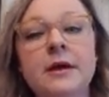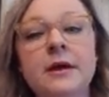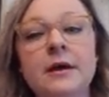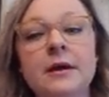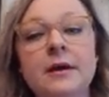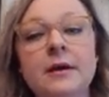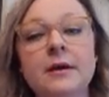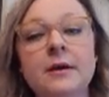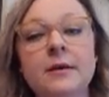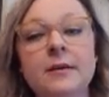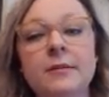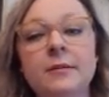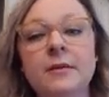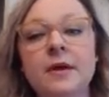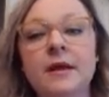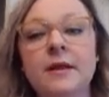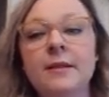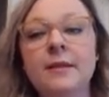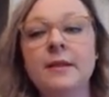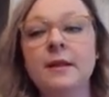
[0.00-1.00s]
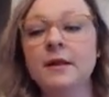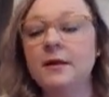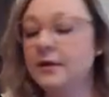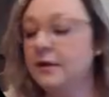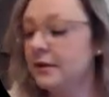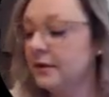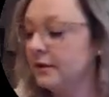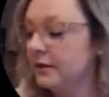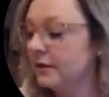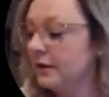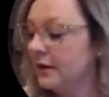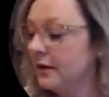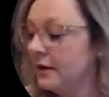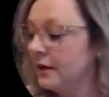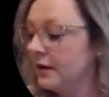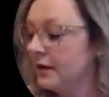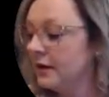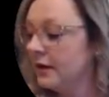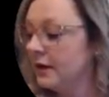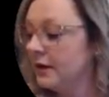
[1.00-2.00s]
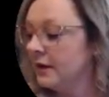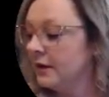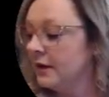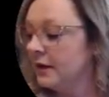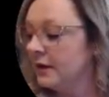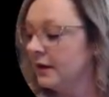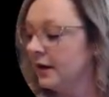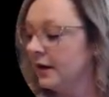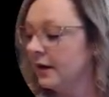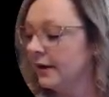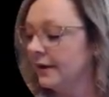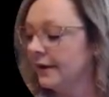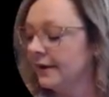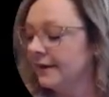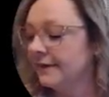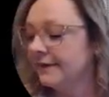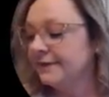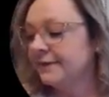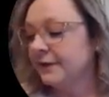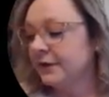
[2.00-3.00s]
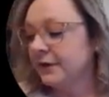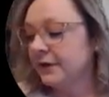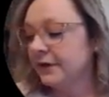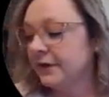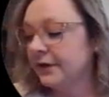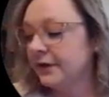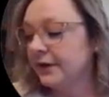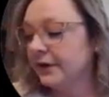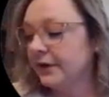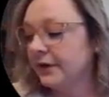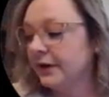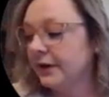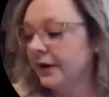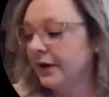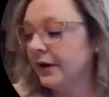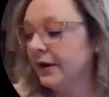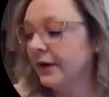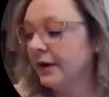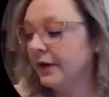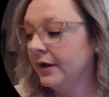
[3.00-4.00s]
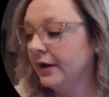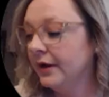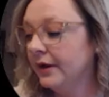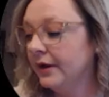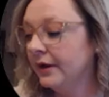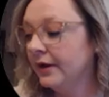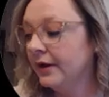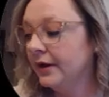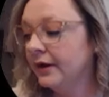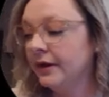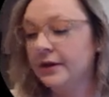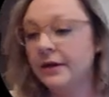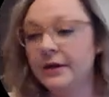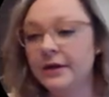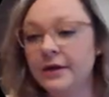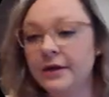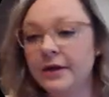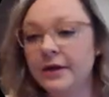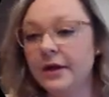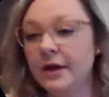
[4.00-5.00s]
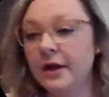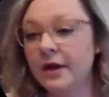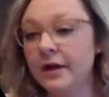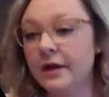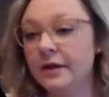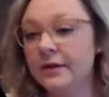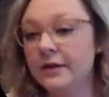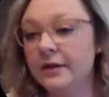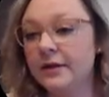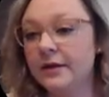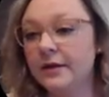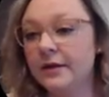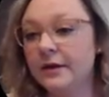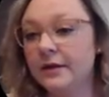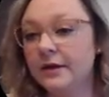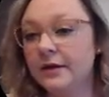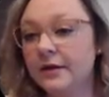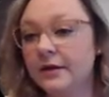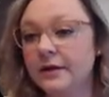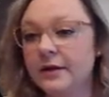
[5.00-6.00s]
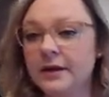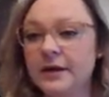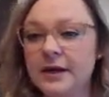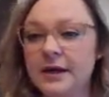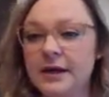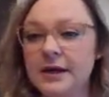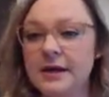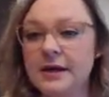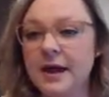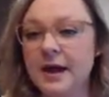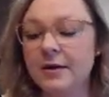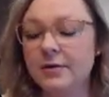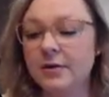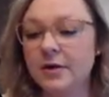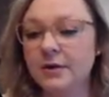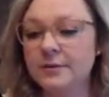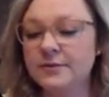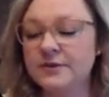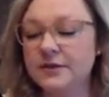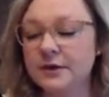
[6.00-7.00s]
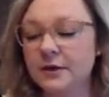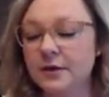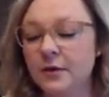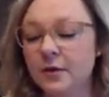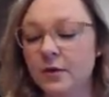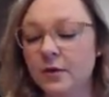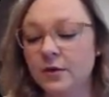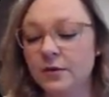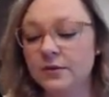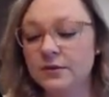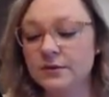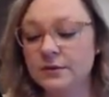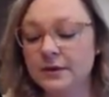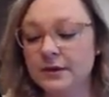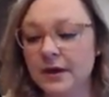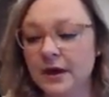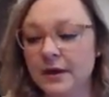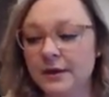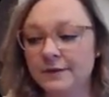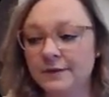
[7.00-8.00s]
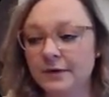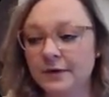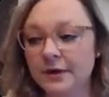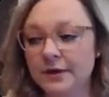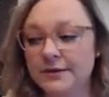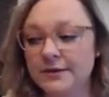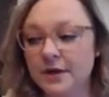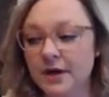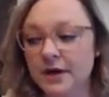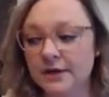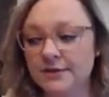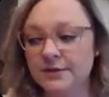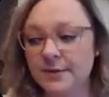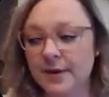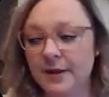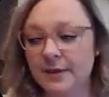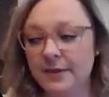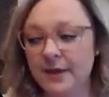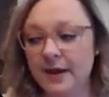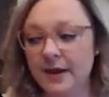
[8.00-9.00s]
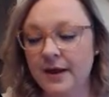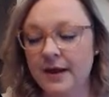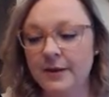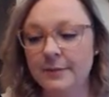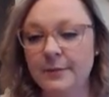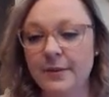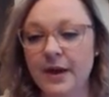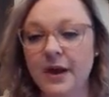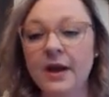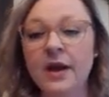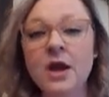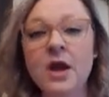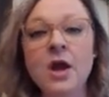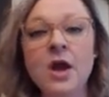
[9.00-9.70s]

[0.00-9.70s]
And then for the key outcomes and goals, we kind of already talked about that, but